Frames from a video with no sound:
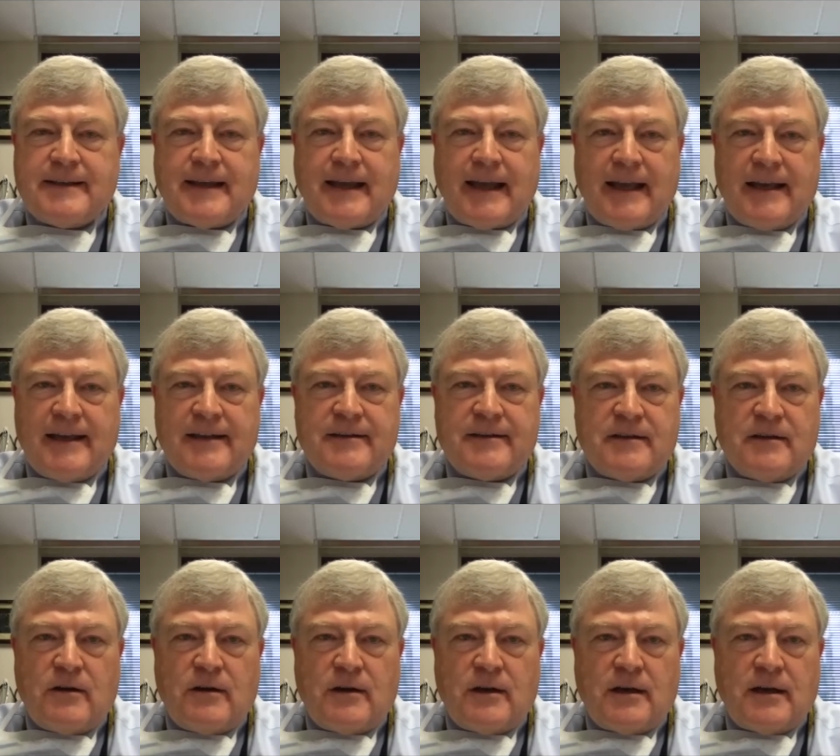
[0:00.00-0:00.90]
And
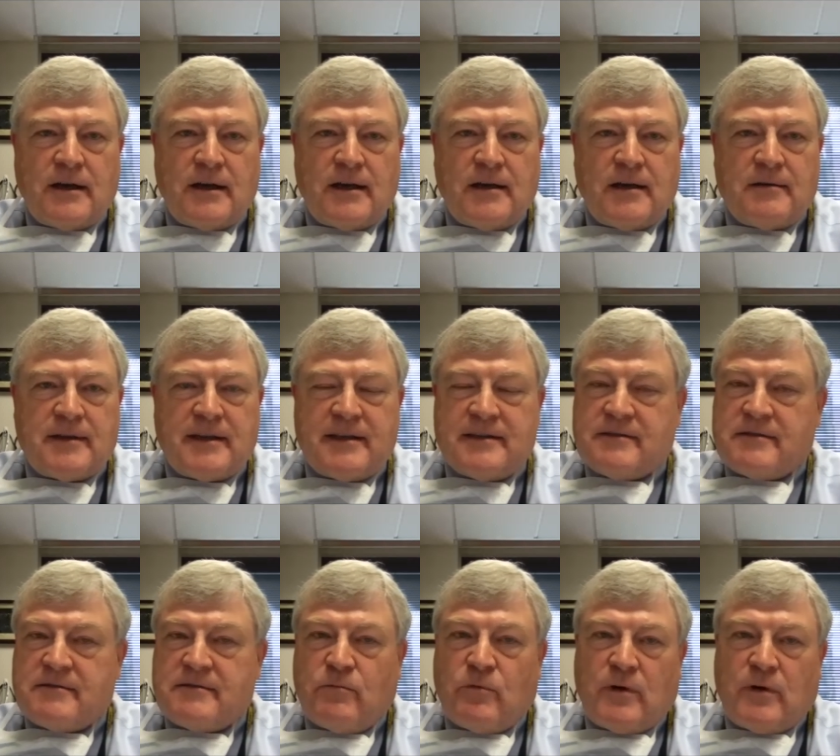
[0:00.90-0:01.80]

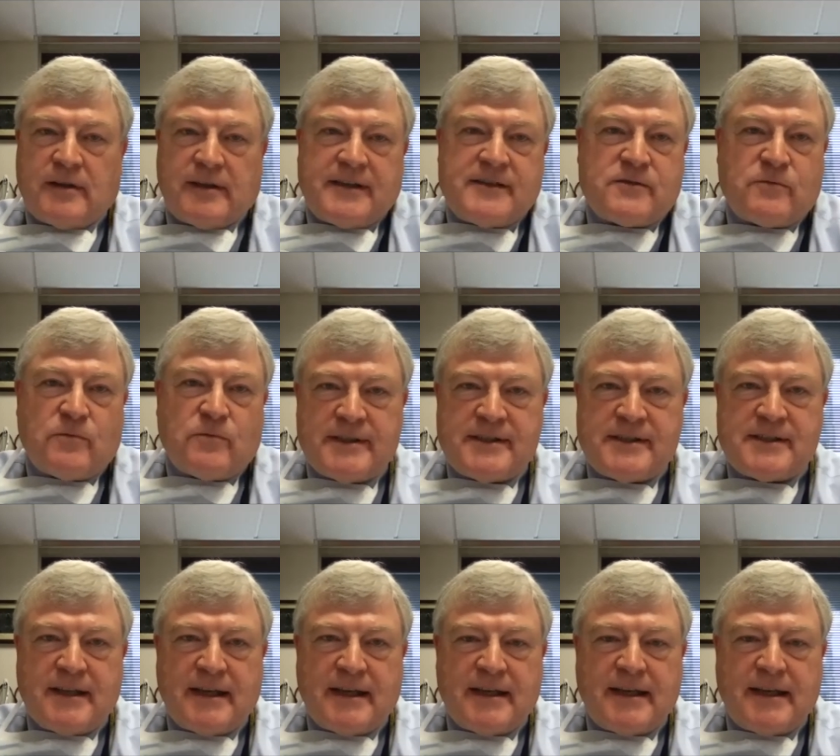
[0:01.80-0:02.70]
in at least one
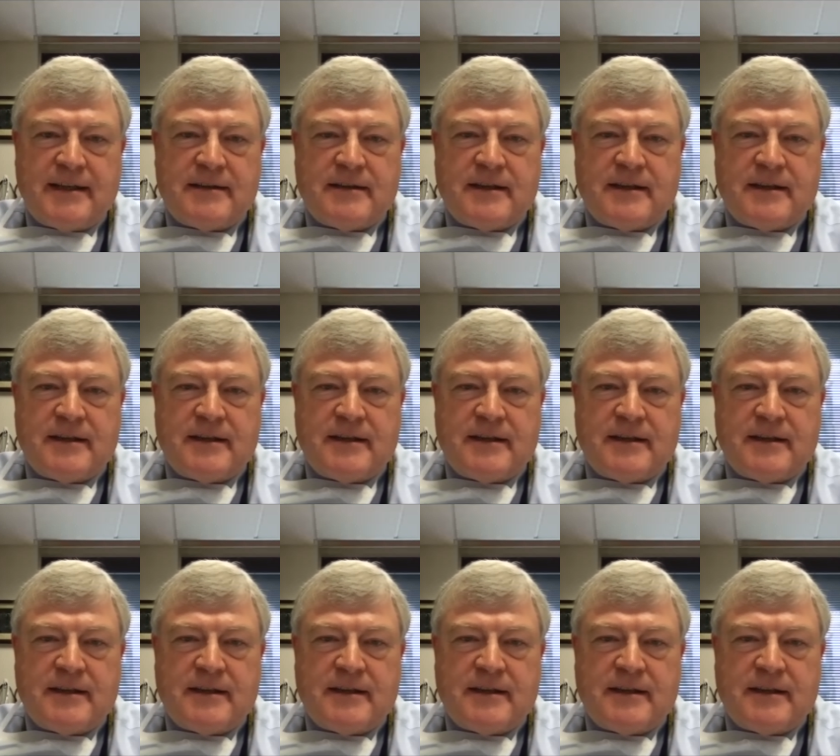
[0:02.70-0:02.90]
study,